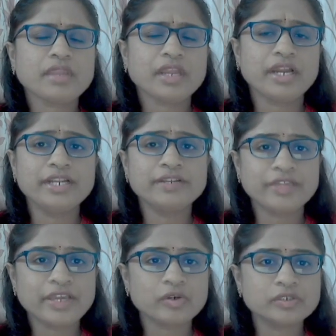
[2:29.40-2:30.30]
And
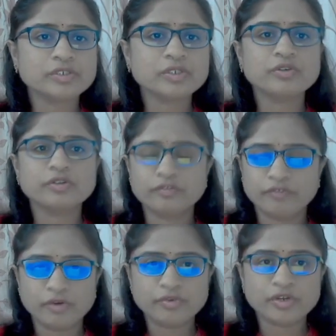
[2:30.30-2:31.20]
they also
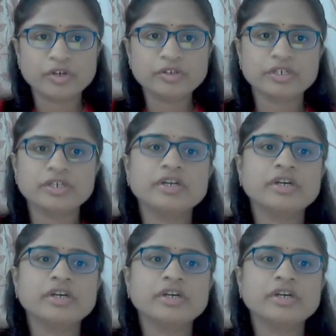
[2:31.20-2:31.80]
found out